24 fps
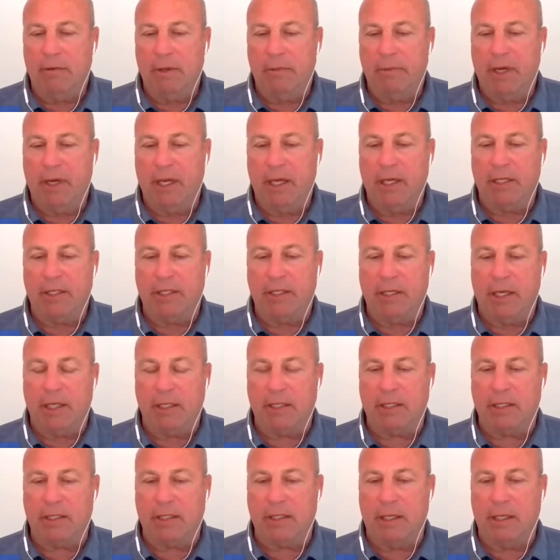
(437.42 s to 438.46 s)
everybody
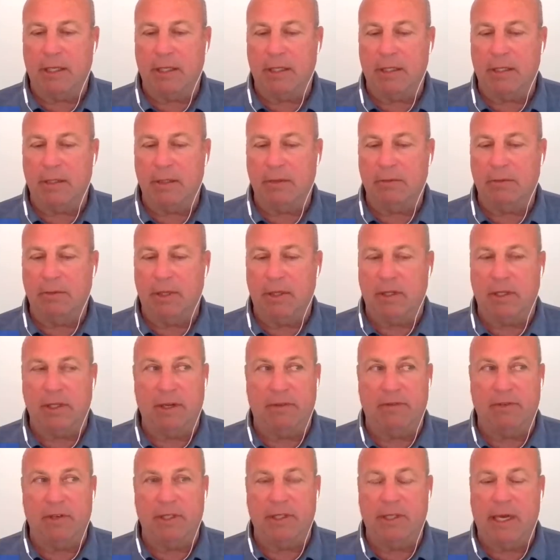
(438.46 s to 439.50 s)
adjusts with
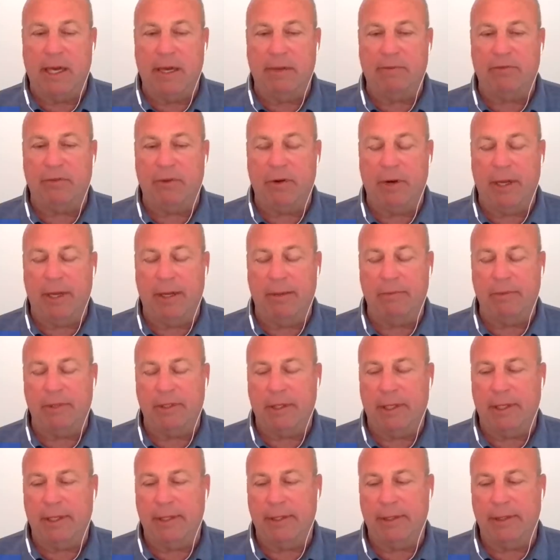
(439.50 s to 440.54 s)
different time
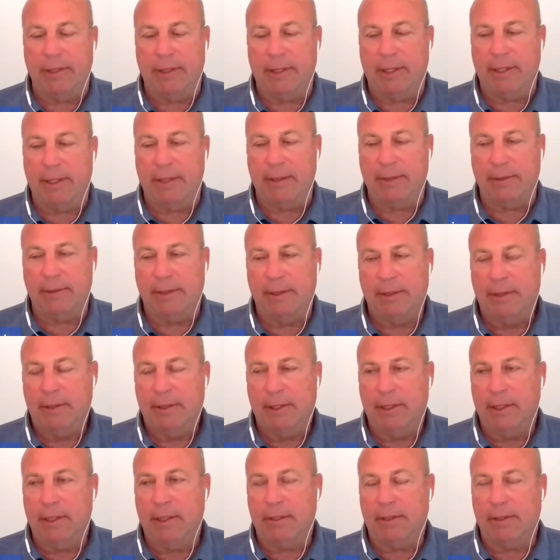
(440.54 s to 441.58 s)
frames. And,
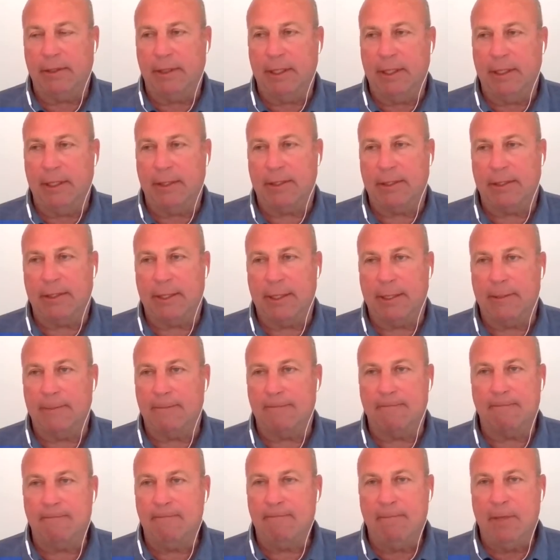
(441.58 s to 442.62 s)
you know, it's
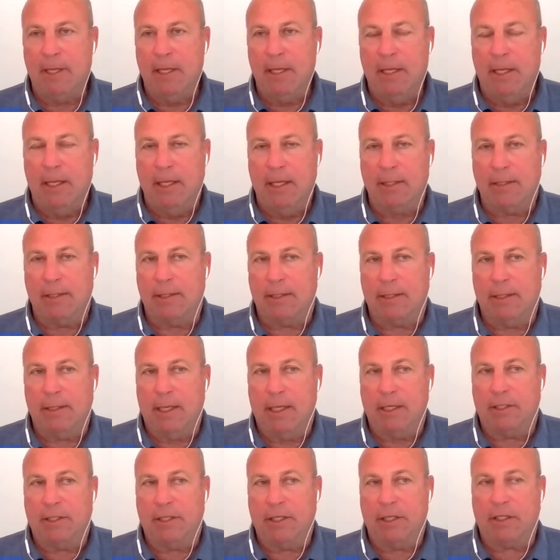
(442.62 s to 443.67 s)

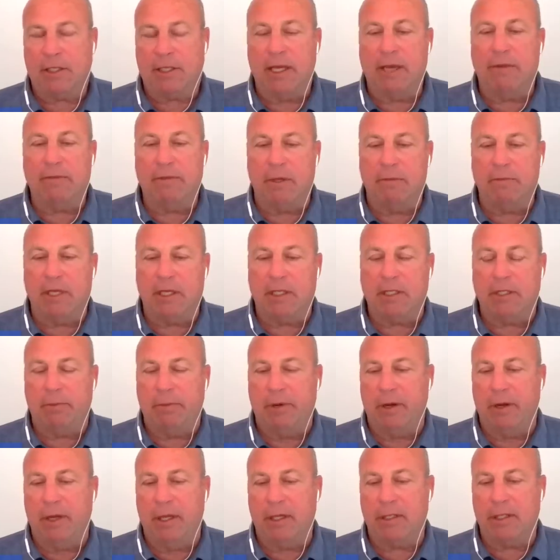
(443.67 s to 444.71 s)
just give them
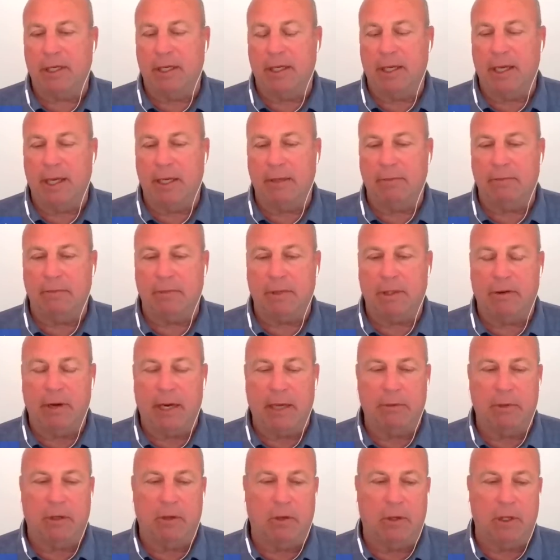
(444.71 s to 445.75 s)
experience and let them
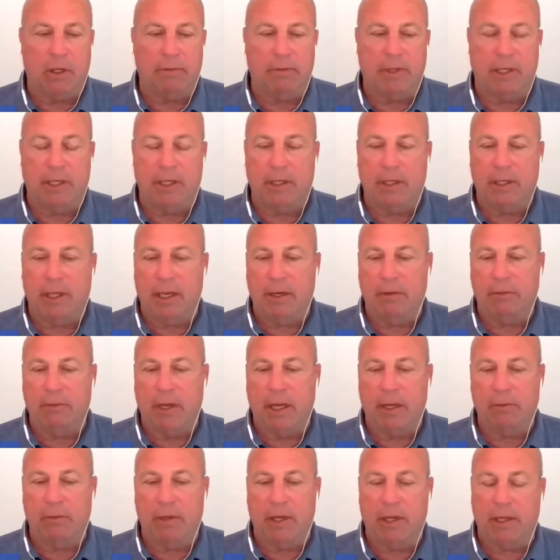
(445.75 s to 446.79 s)
grab a hold of it and
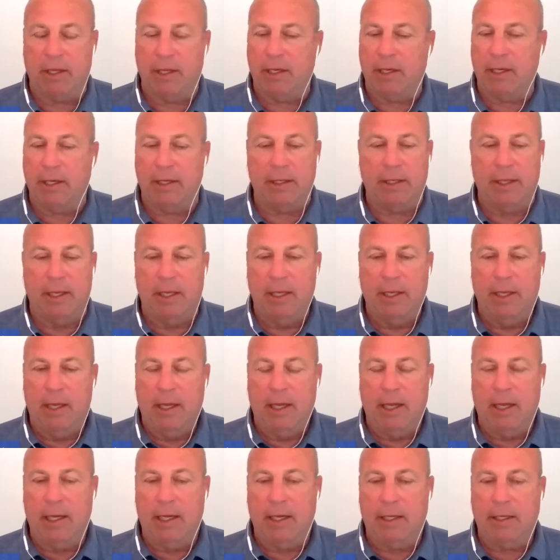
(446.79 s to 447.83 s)
run with it. And
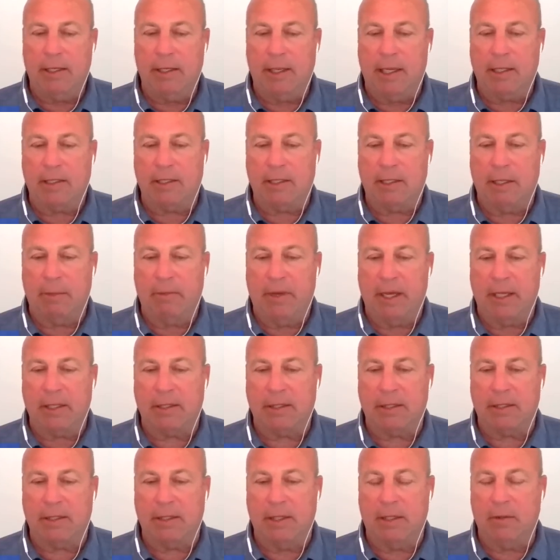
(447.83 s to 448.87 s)
that's the
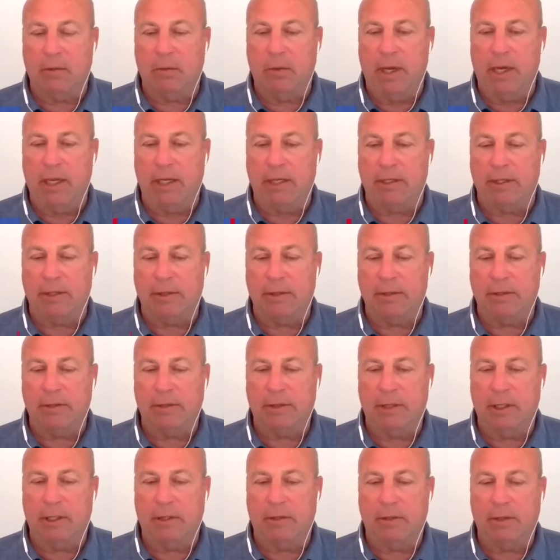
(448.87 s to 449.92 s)
best way to,
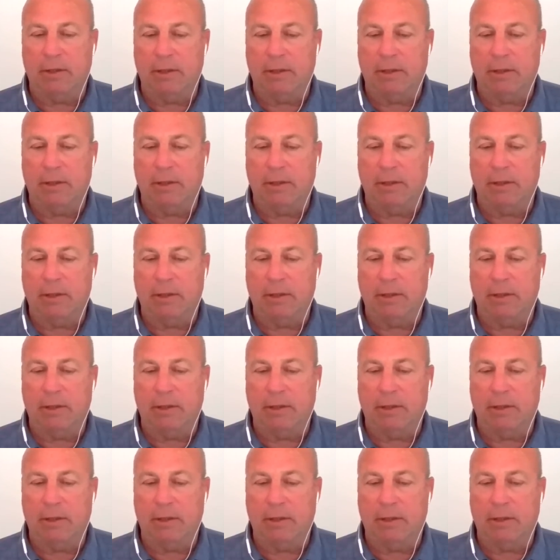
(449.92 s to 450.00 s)
you